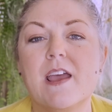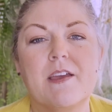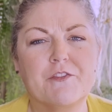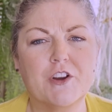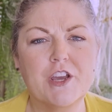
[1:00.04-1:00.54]

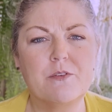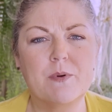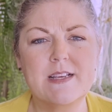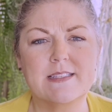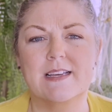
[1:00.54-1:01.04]
And for good
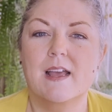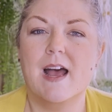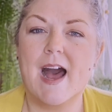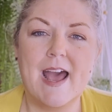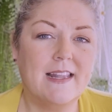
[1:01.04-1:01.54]
reason.
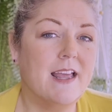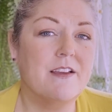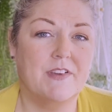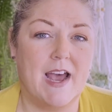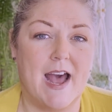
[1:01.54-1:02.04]
I
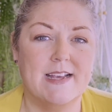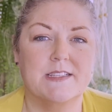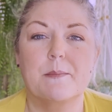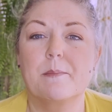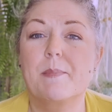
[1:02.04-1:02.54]
love
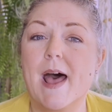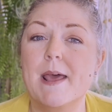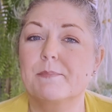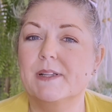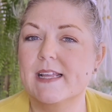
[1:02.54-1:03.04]
Guy's,
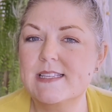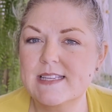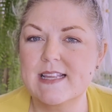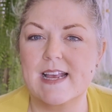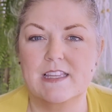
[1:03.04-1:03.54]
but
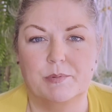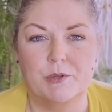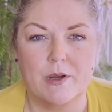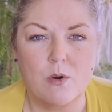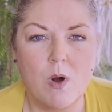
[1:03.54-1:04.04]
places like the
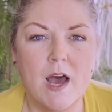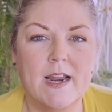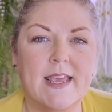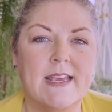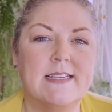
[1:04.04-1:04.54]
Blue
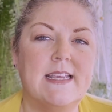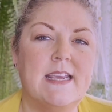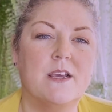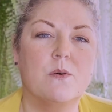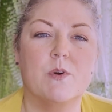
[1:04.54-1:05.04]
Iguana
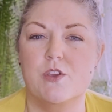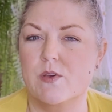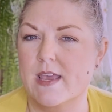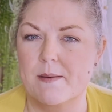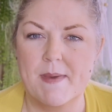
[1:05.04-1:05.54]
Cantina, where you
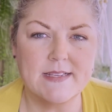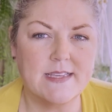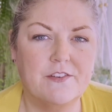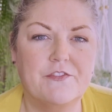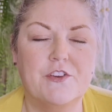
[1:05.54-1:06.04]
can get
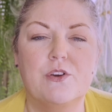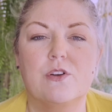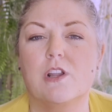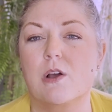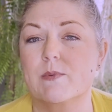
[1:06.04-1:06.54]
Mexican
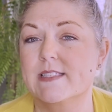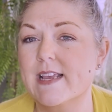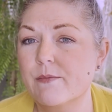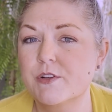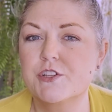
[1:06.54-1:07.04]
food along with
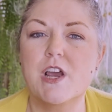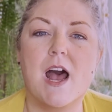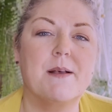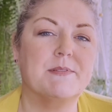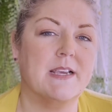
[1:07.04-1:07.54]
sandwich
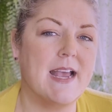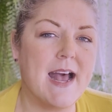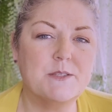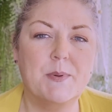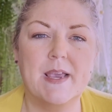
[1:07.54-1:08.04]
shops, and
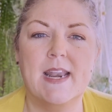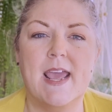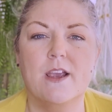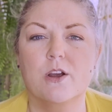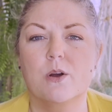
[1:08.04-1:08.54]
Guy's Pig and
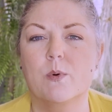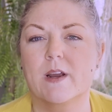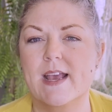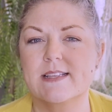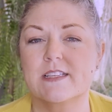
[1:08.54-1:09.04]
Anchor, where
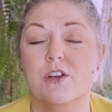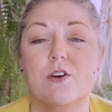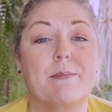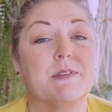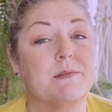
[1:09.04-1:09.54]
guests can
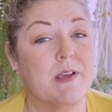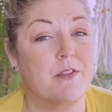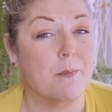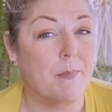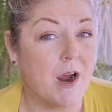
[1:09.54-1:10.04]
grab some
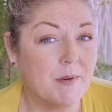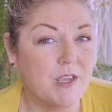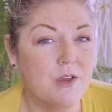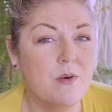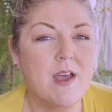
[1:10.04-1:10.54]
southern
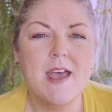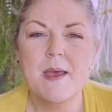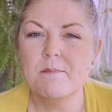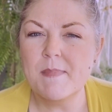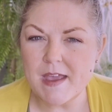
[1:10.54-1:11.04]
barbecue,
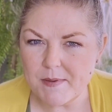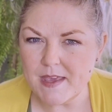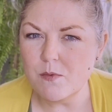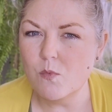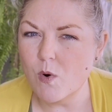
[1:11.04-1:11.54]
may
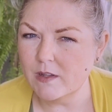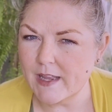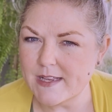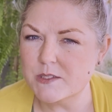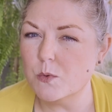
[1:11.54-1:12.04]
be
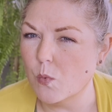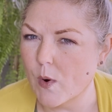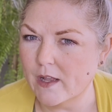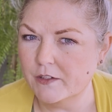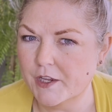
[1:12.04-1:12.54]
less
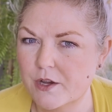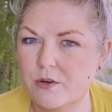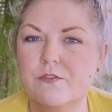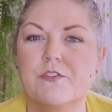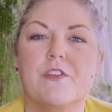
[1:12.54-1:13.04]
well
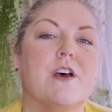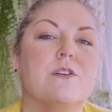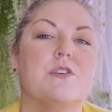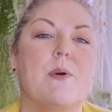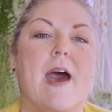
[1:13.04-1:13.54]
known for
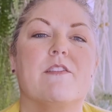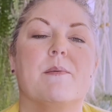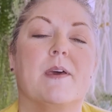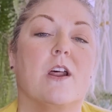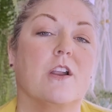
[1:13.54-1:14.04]
those who
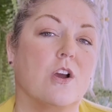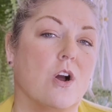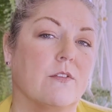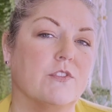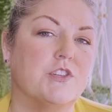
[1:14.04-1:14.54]
haven't been on a
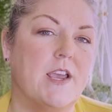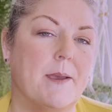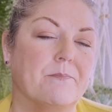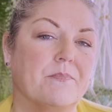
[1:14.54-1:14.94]
Carnival ship.